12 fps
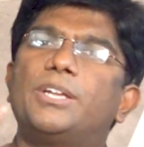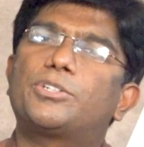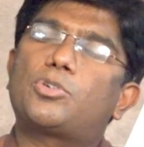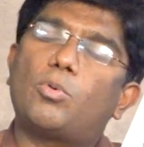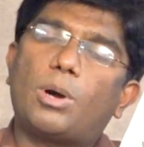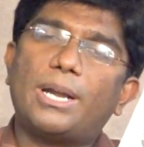
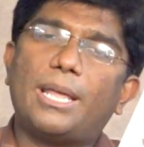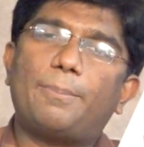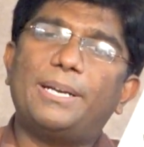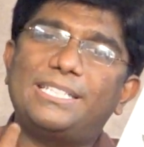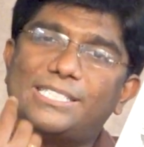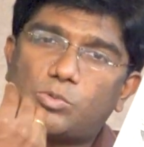So what
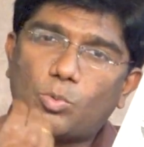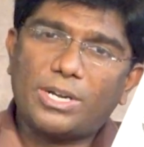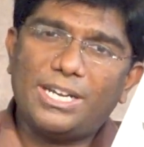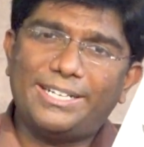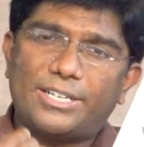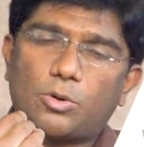happened? This
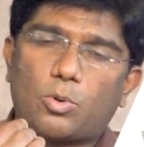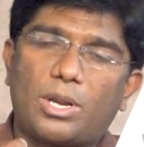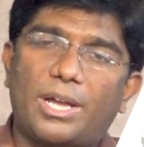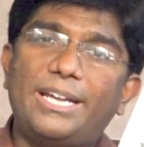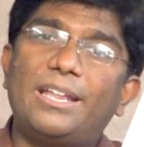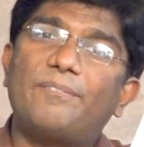1 liter
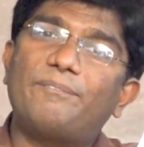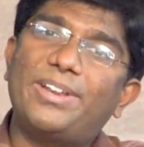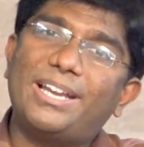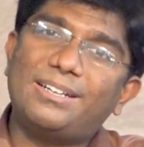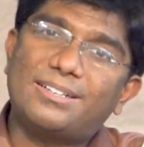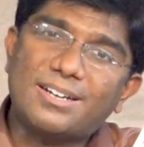colloid
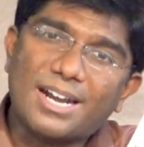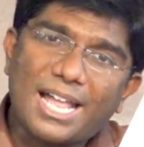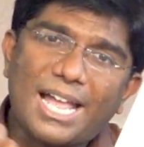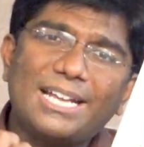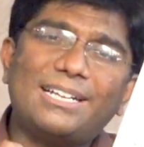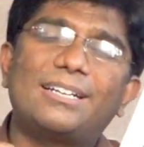will
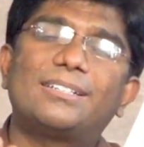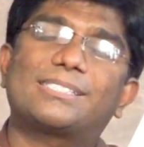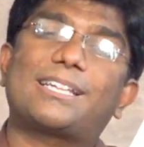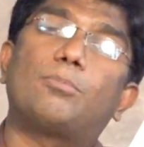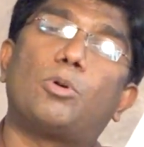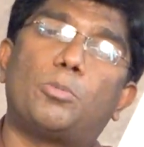drag
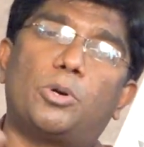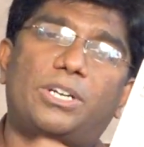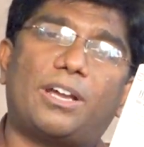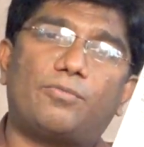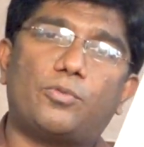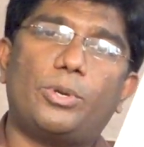some
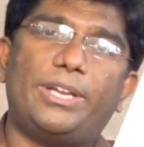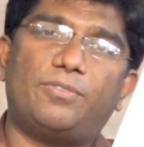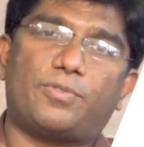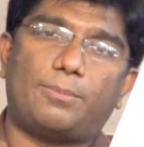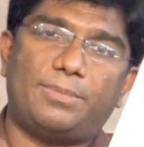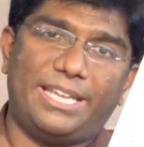amount of
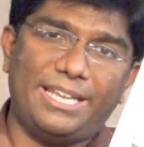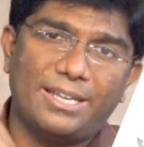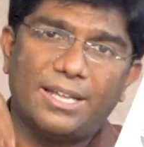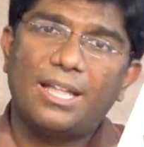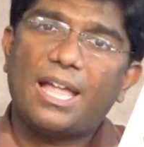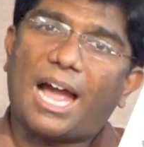fluid from the
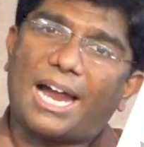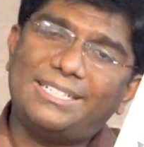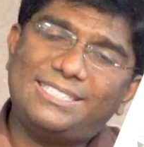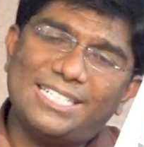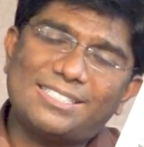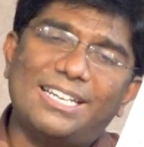
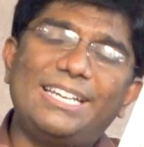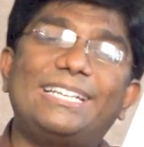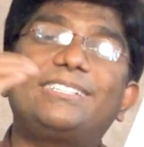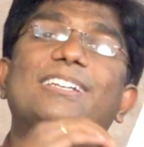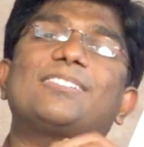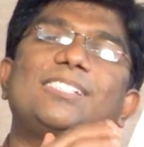adjacent
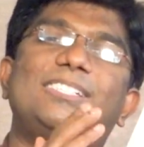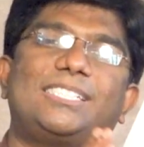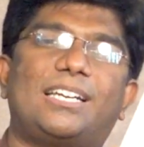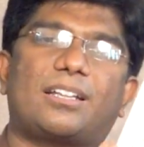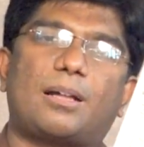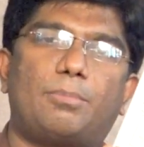
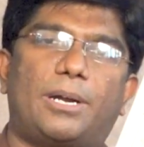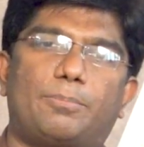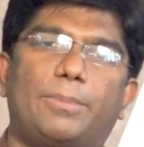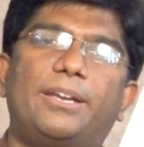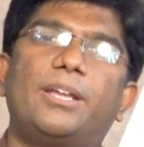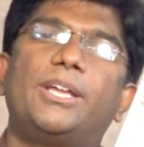interstitial
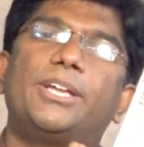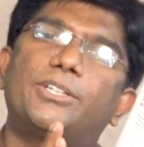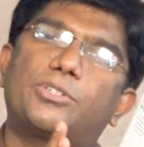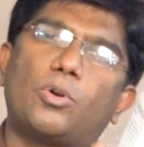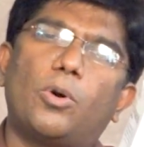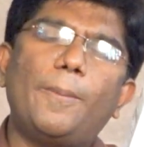compartment.
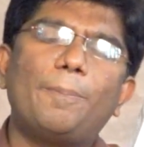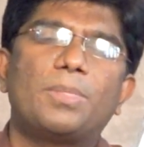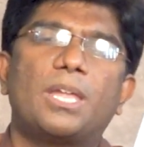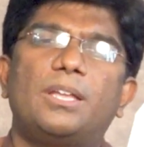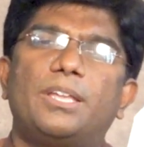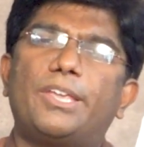So
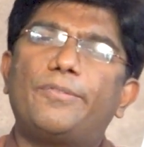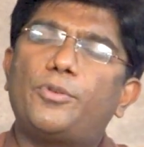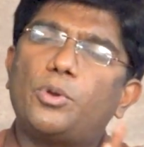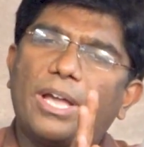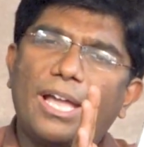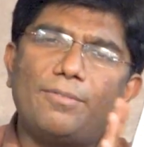if
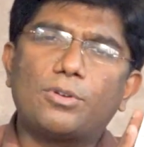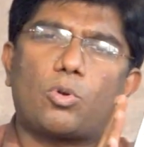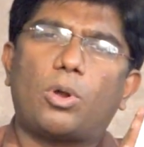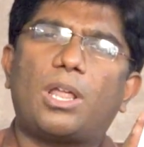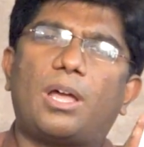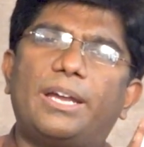you have
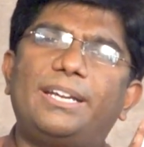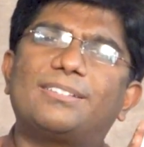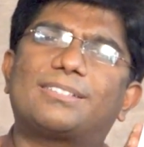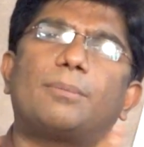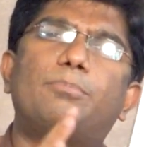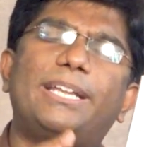
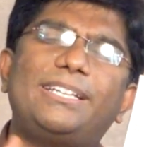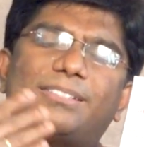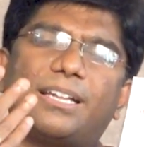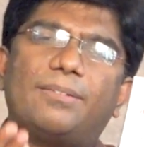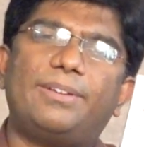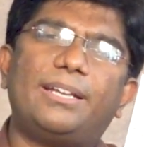colloid, somebody
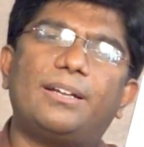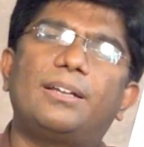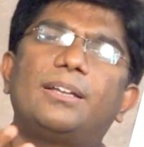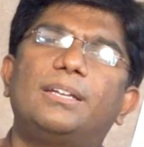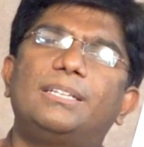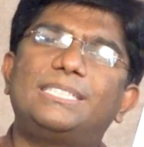is having
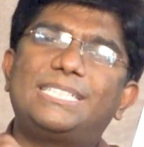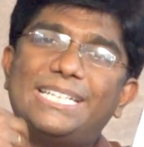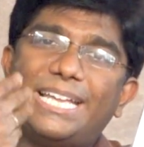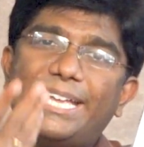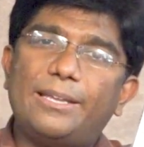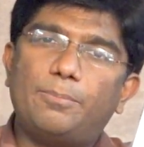
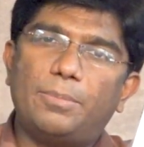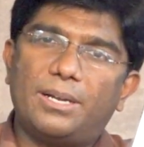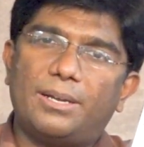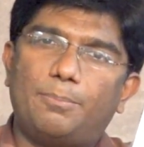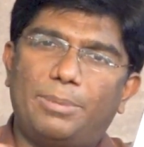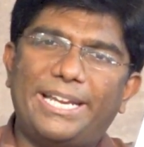GI
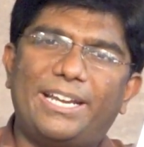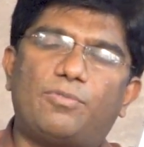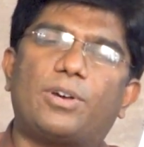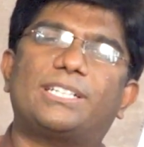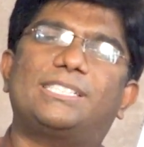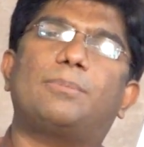bleed,
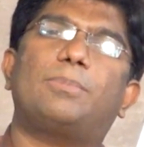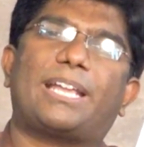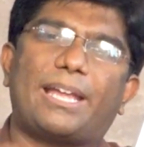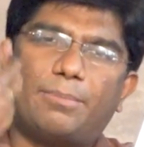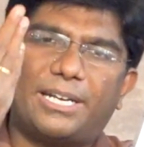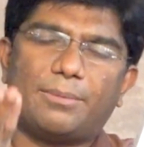for example,
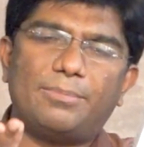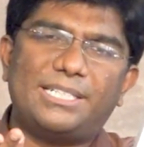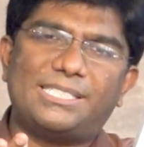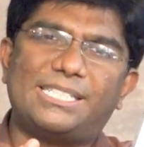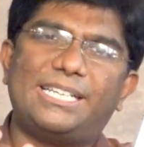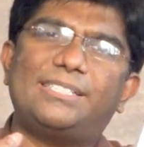
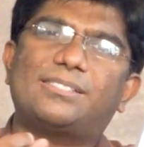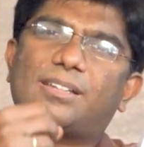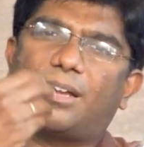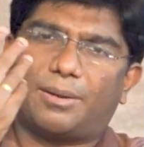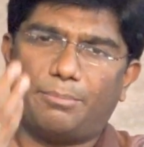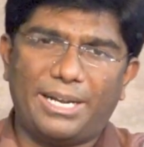hematemesis
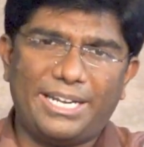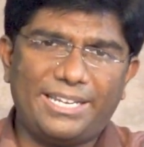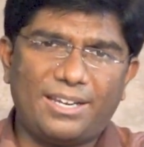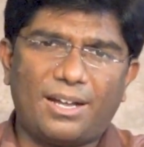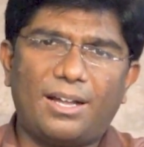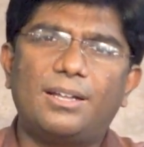or
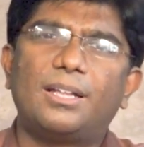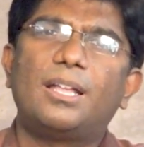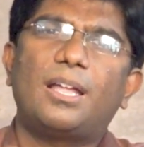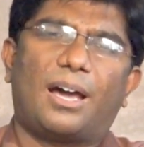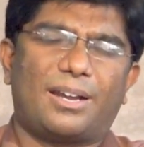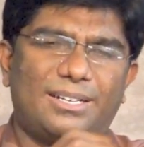melena
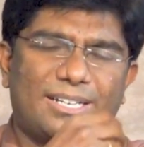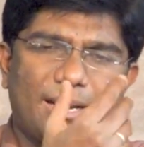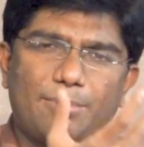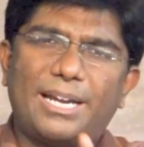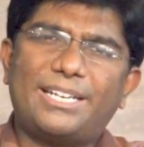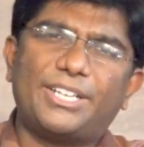or a
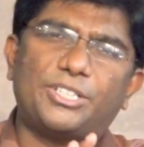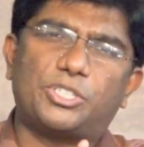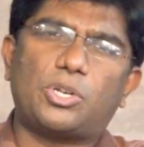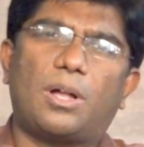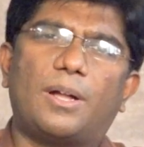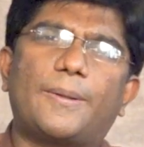traumatic
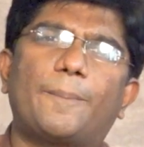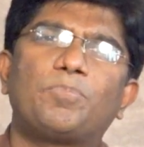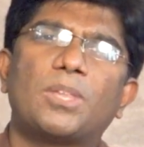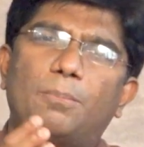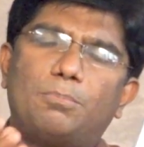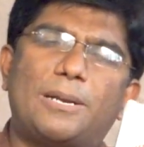shock,
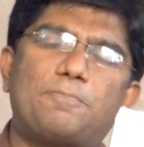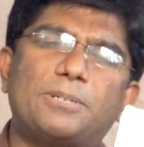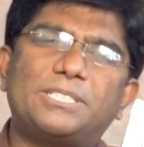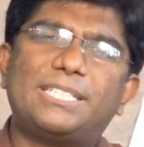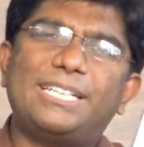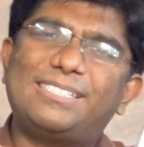blood
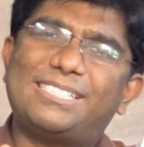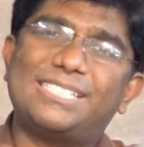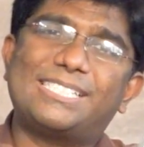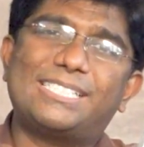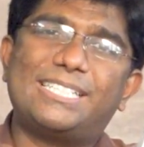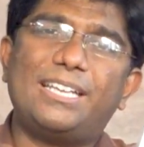pressure is
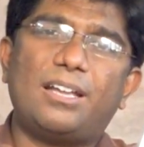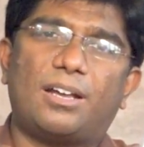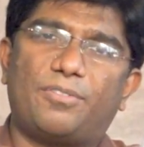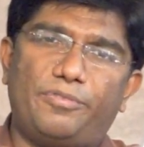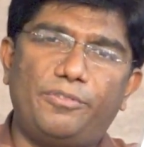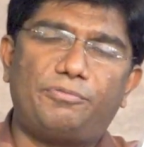60
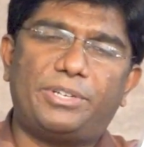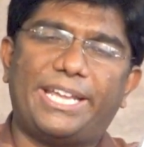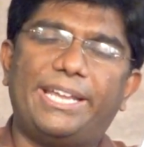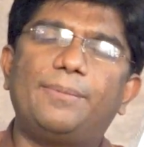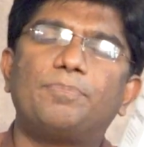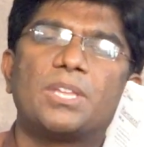or
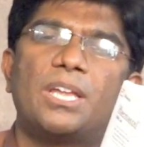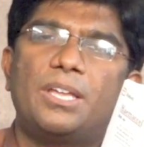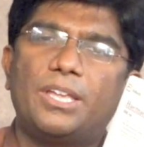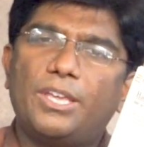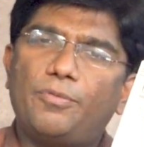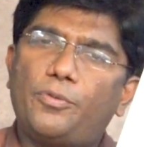50.
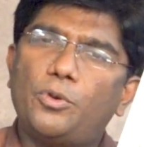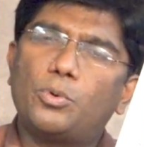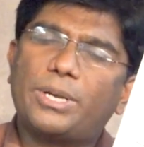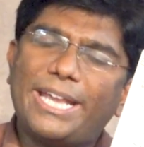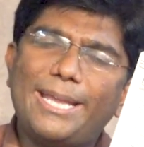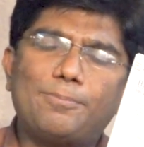If you
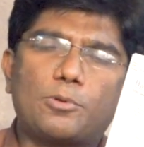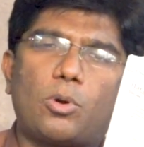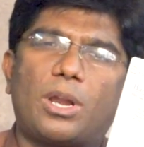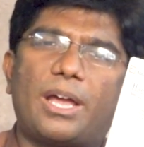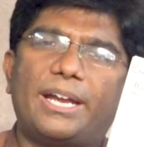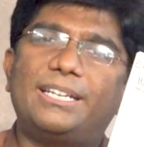keep
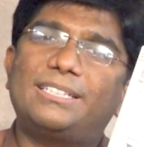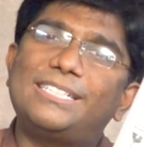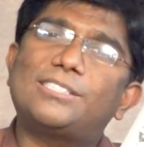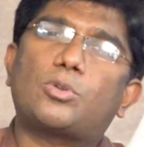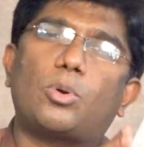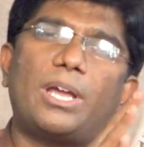colloid,
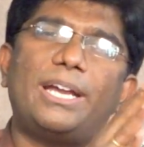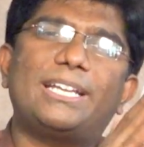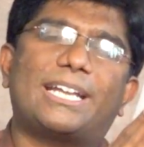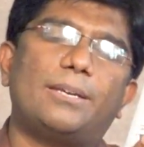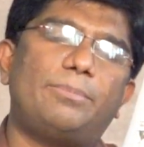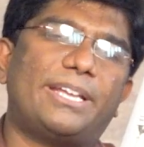this
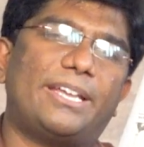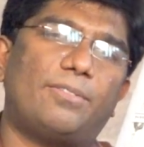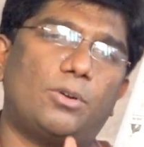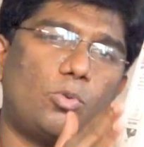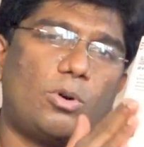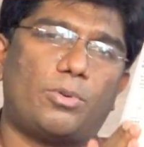colloid can be
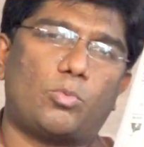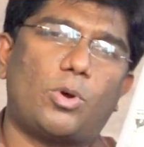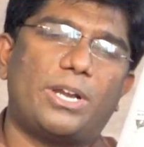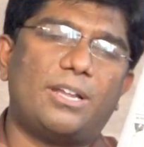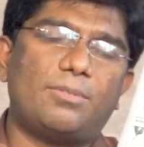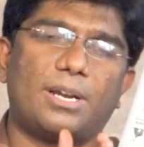given over
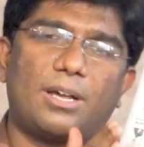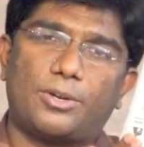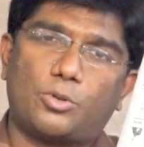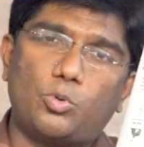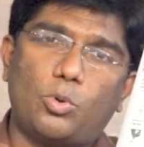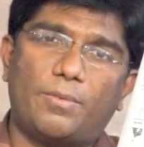1 hour
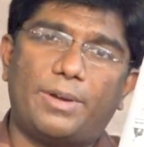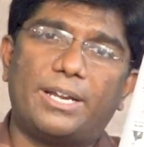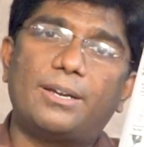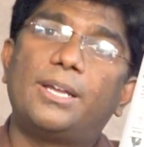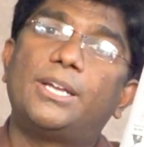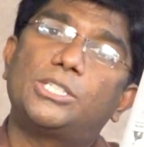or 2
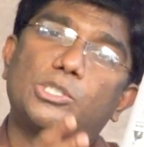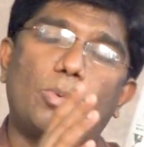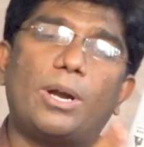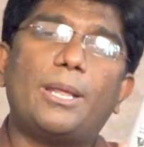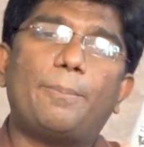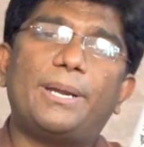hours. So
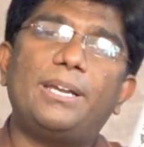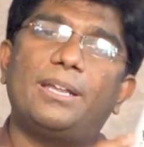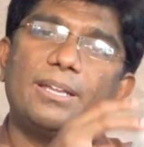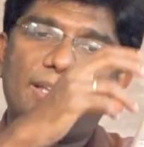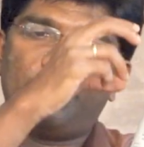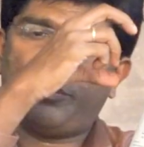what happened?
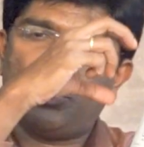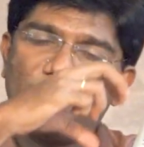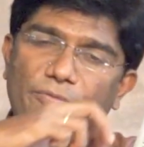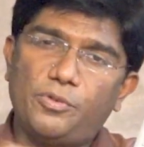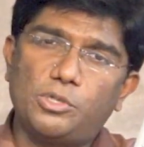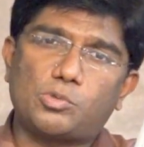If you
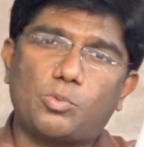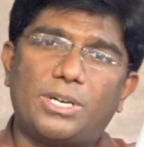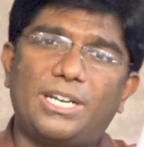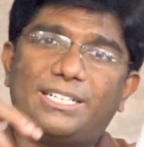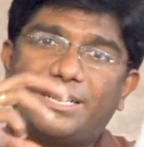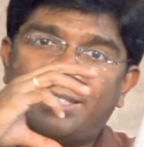infuse
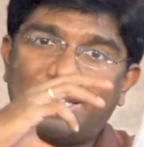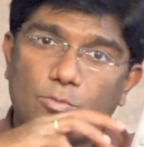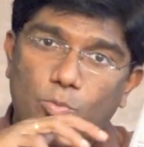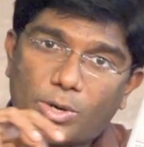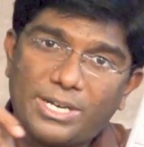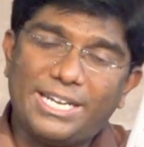1 liter, that
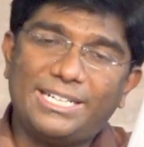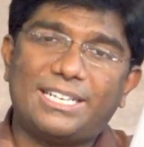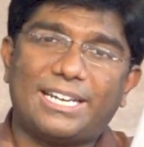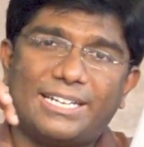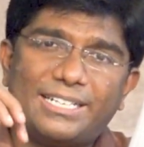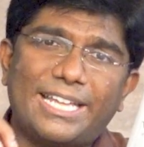1
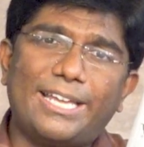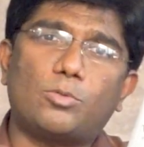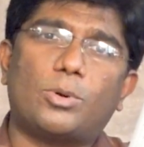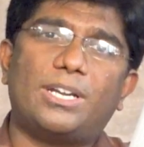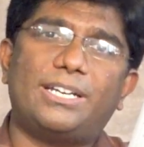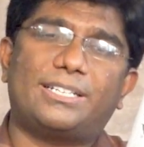liter, entire
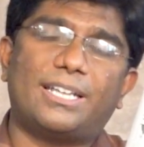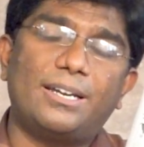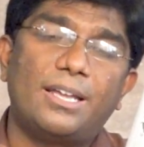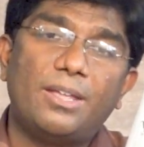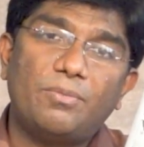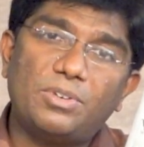1 liter
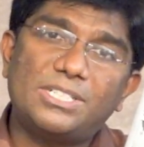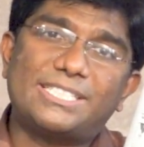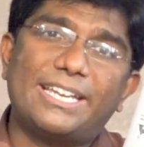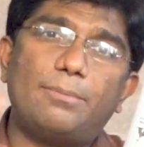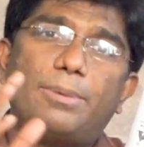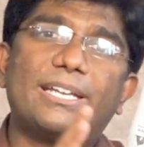will
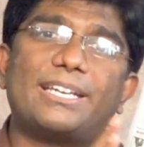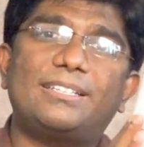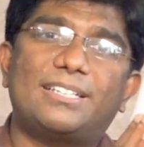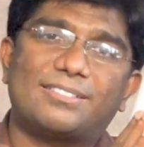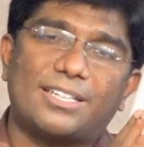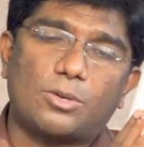stay back
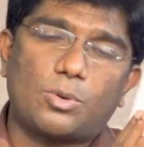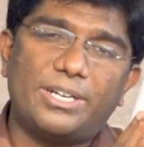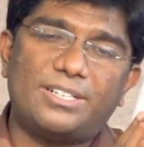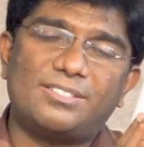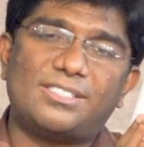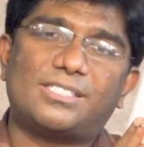in the
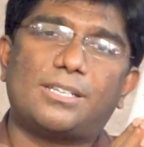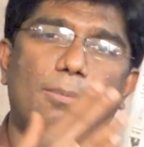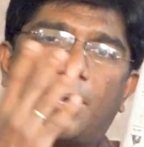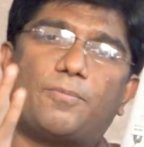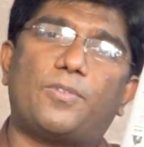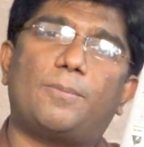circulatory system.
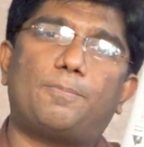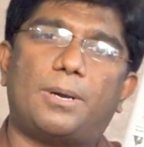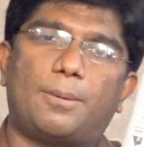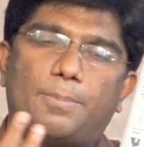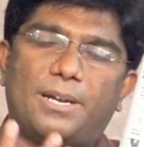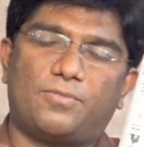
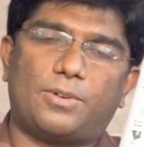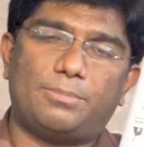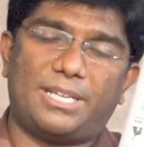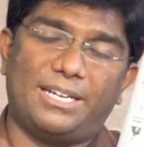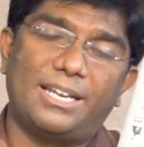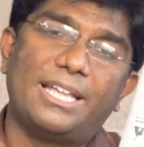Apart
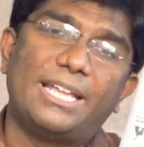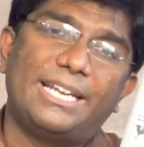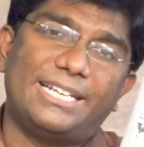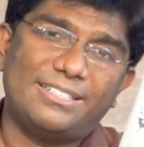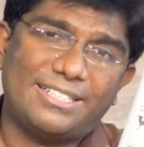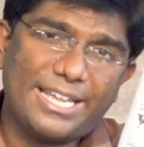from that,
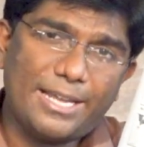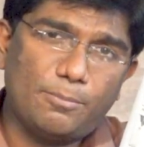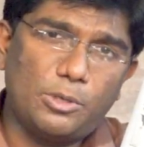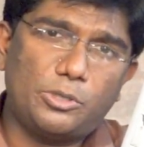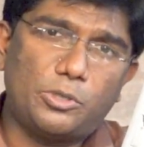it is able